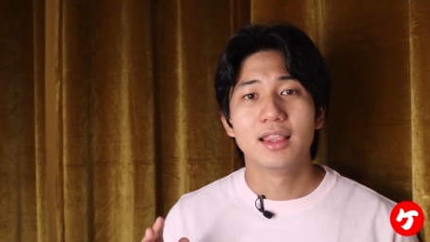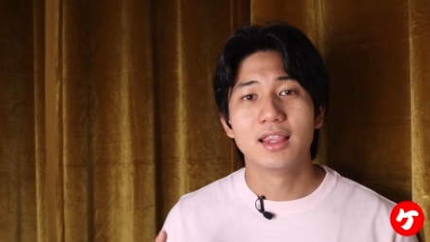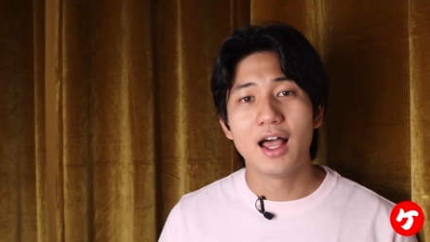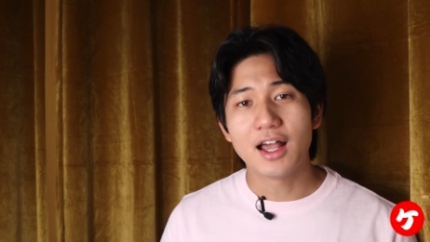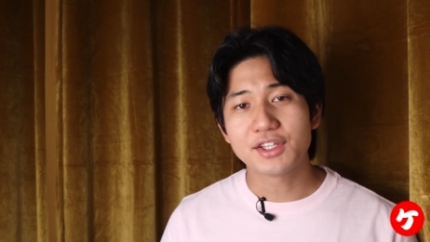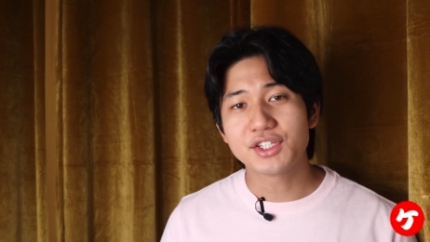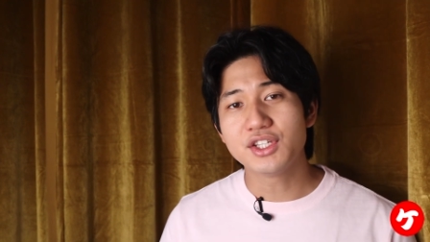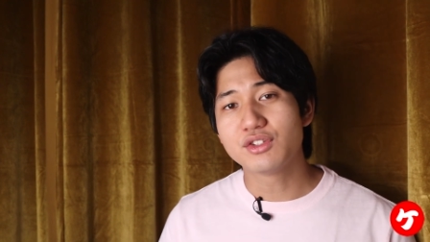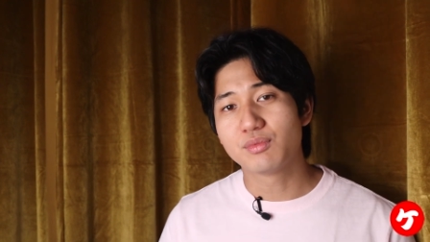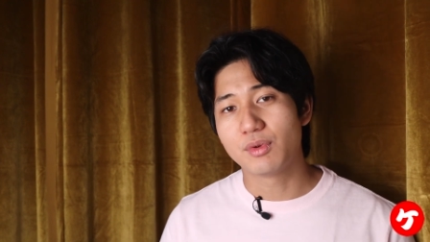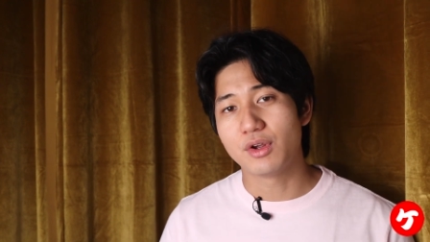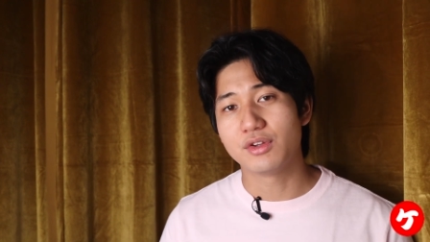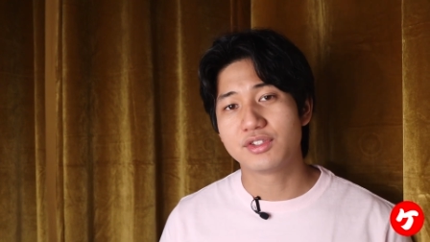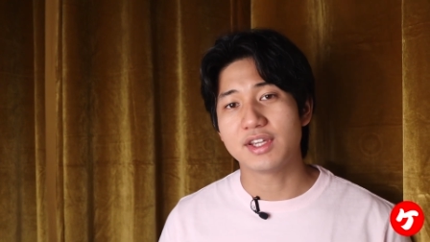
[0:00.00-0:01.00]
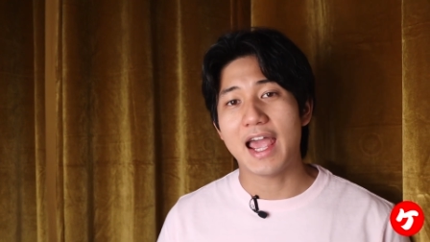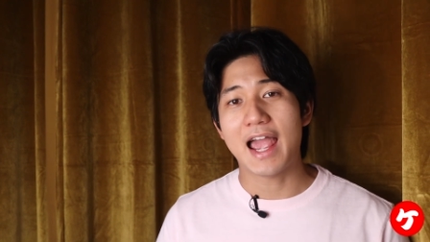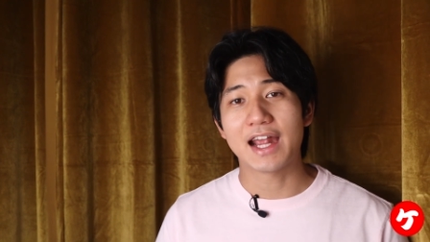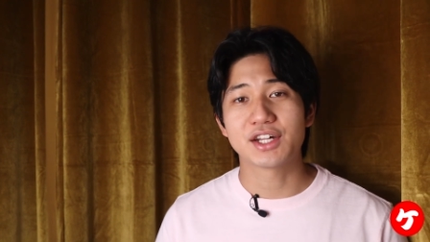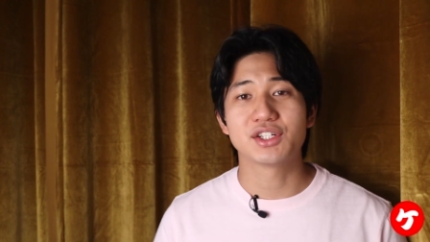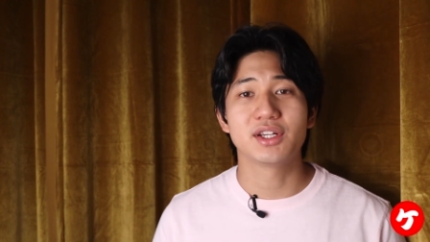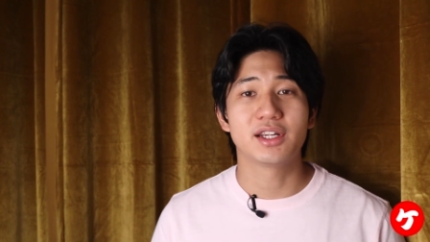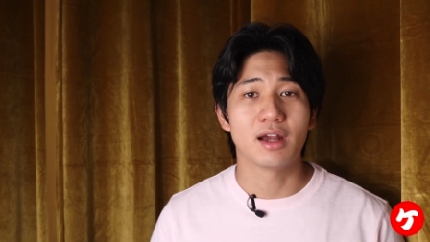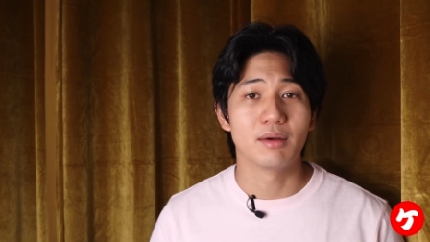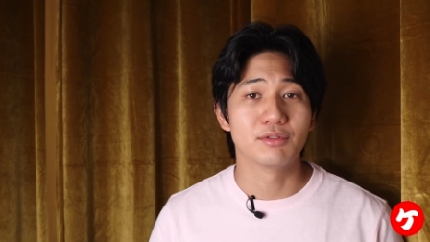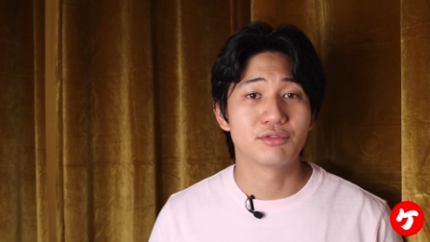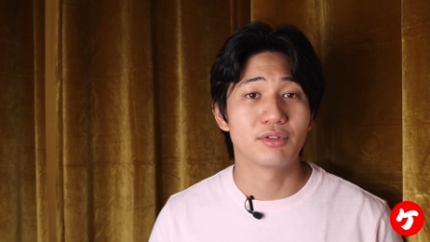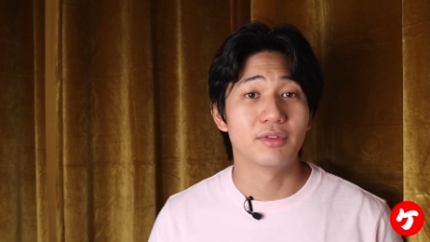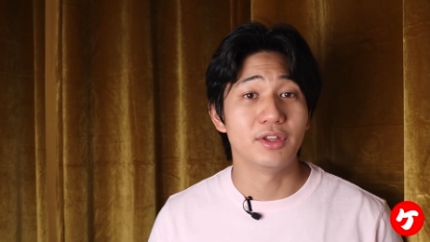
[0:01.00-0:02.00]
Lawson's roots actually
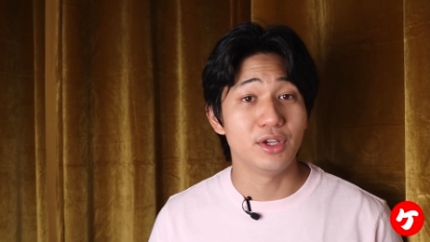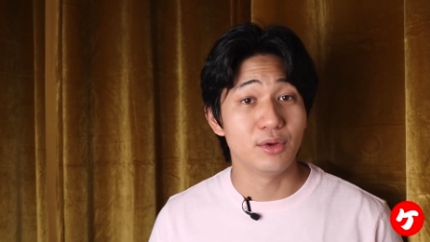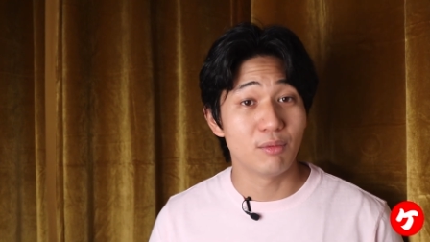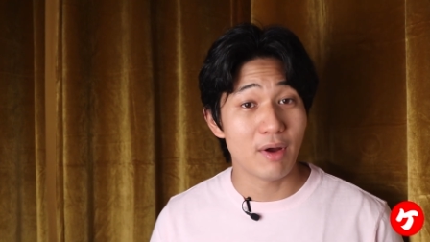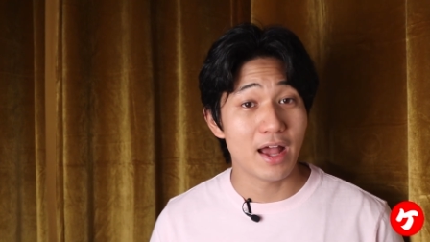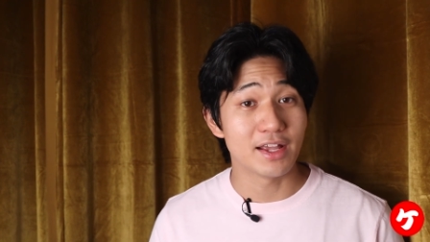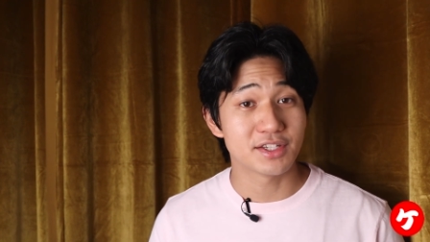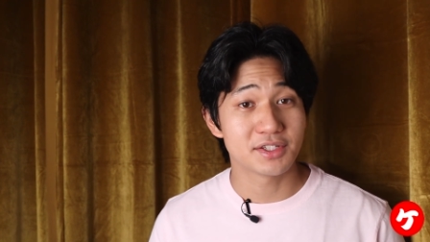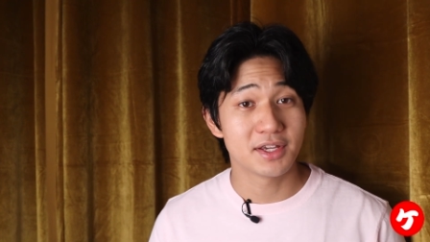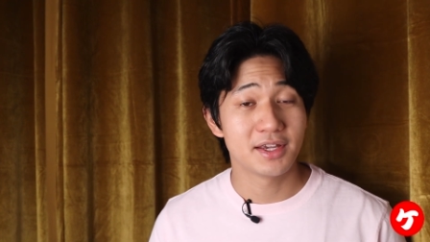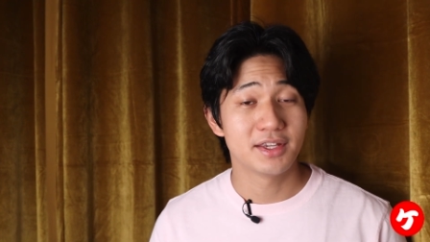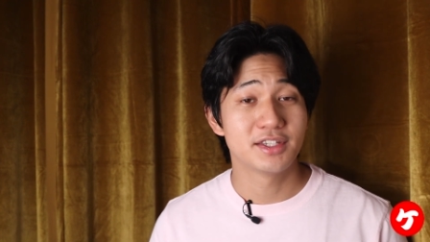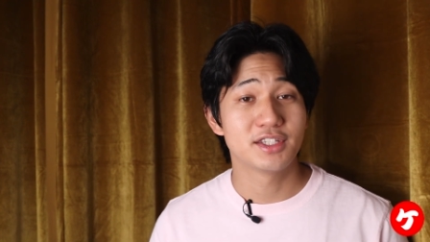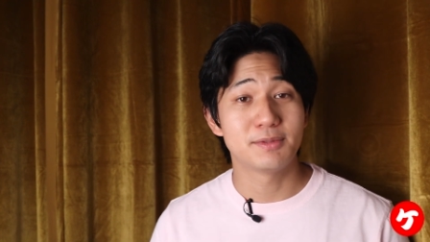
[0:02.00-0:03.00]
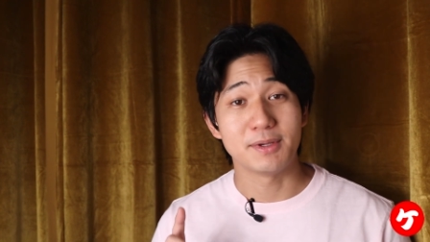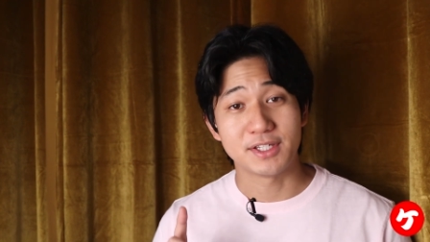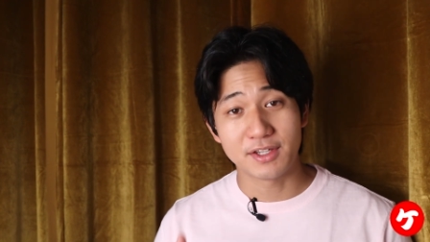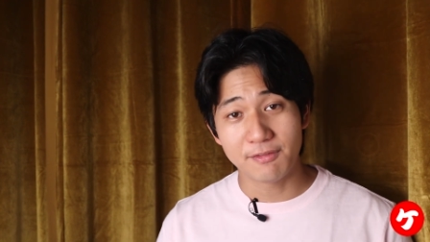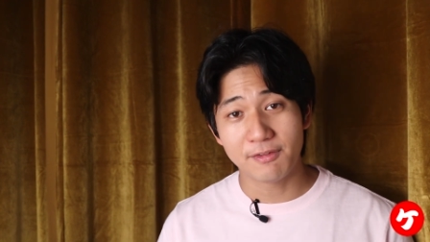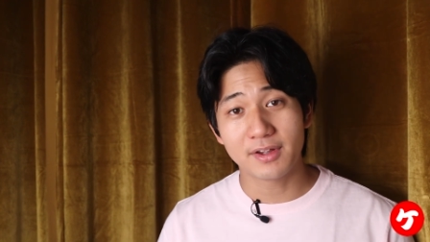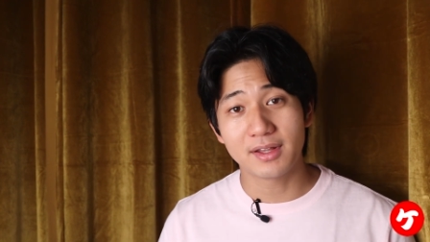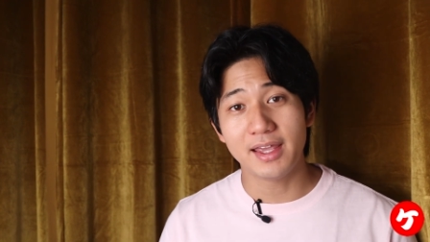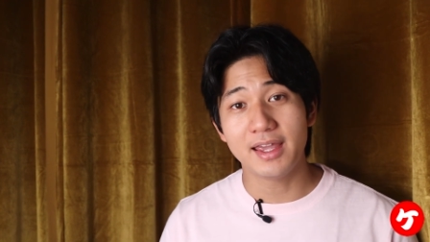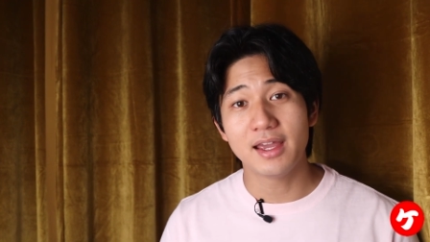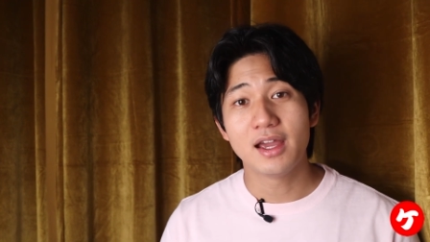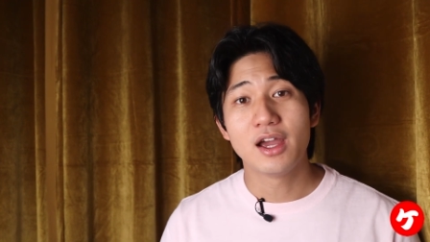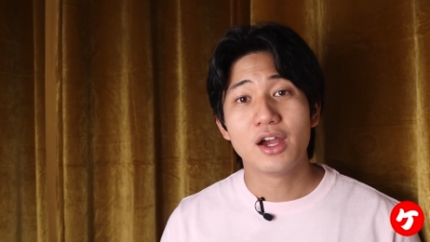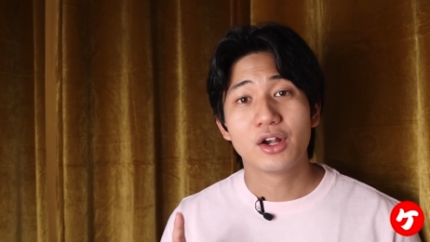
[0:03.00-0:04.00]
comes from the US,
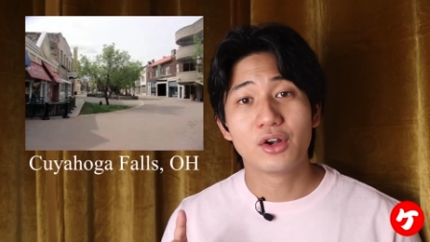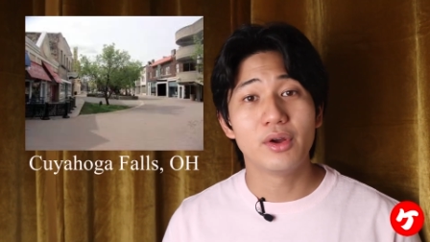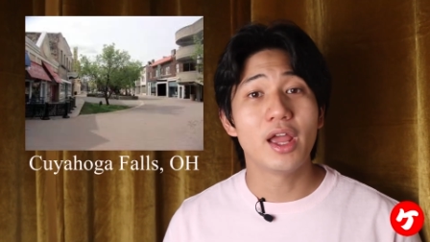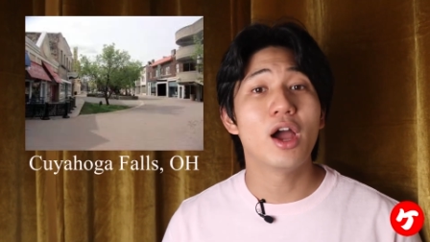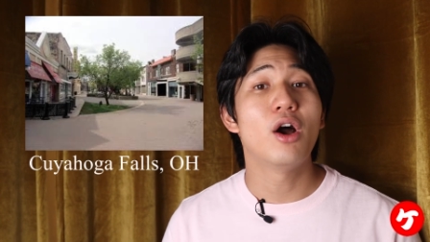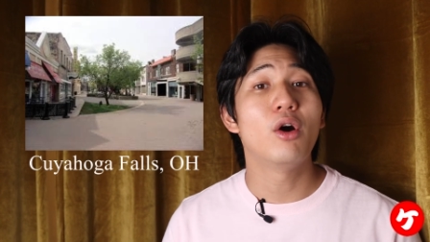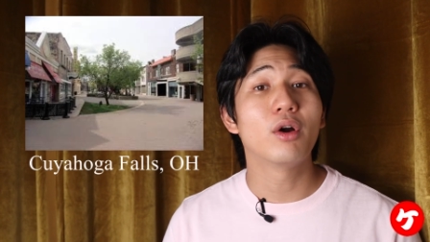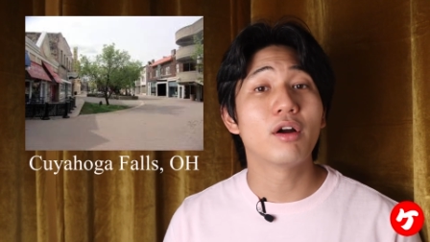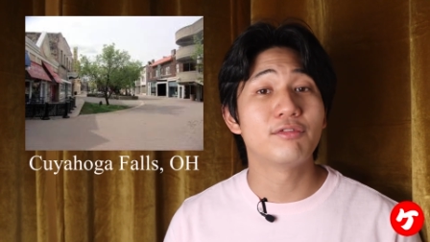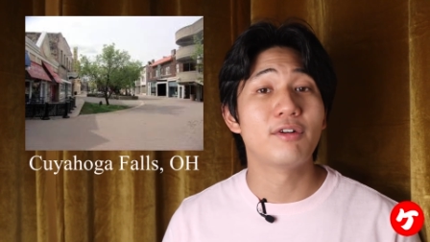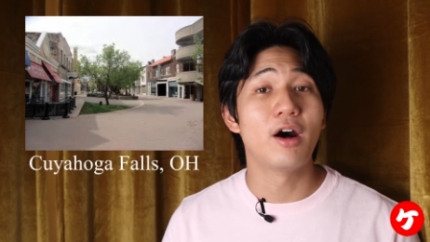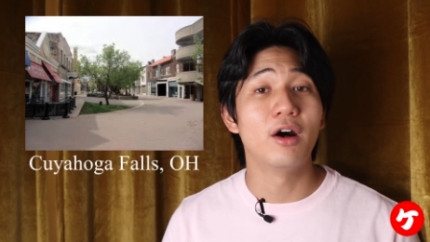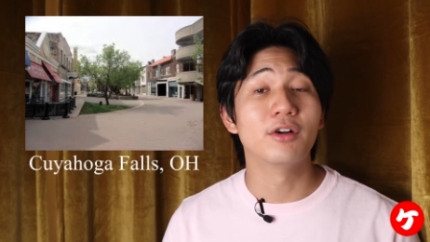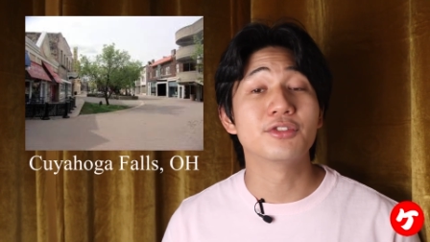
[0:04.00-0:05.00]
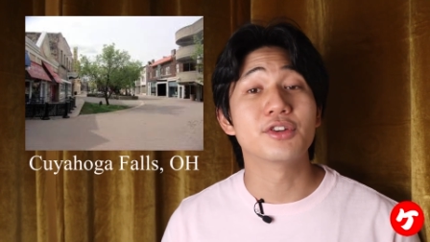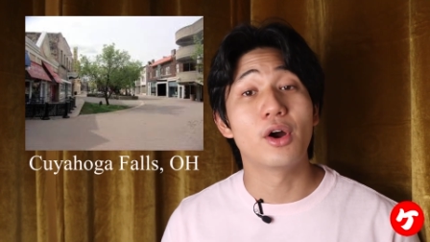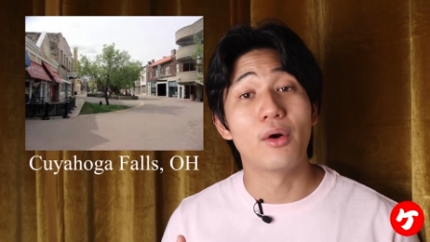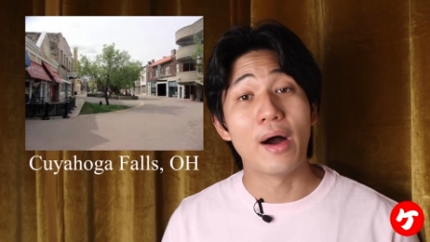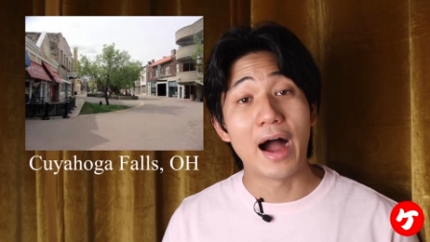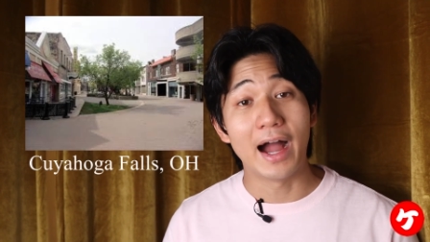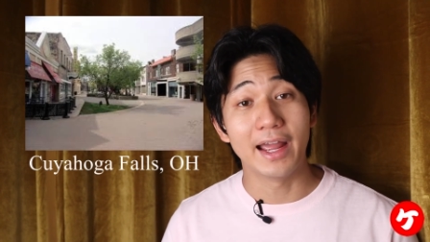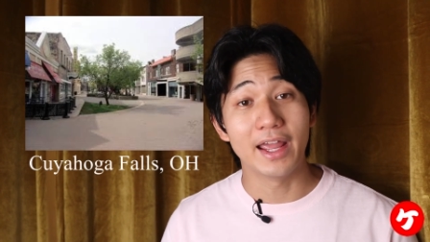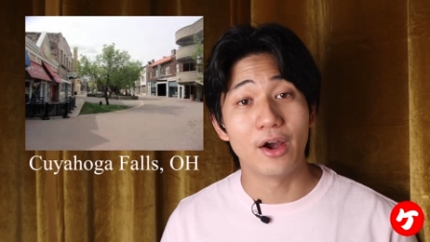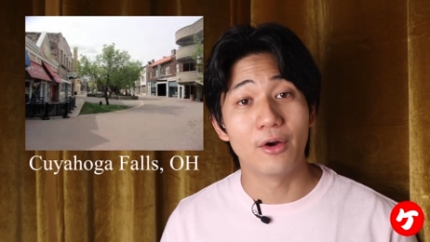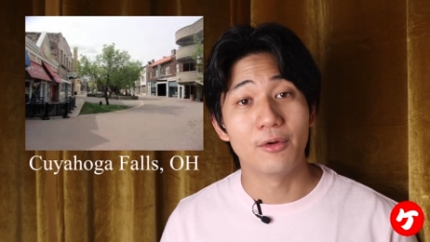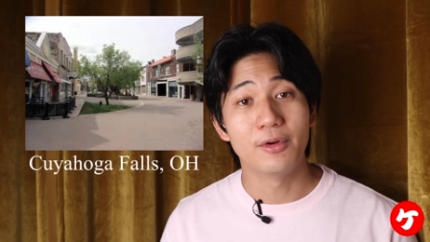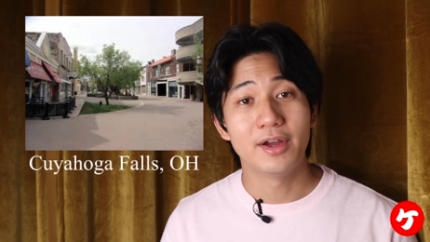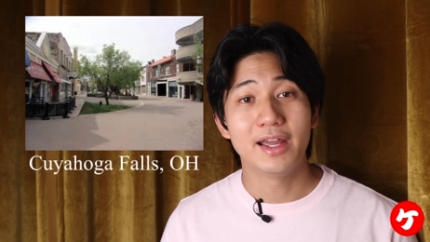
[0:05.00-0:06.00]
specifically Cuyahoga Falls,
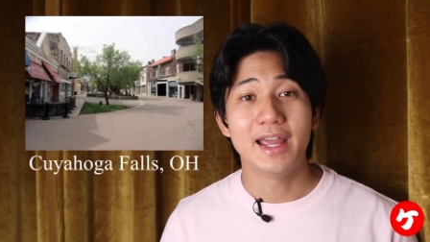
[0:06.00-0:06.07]
Ohio.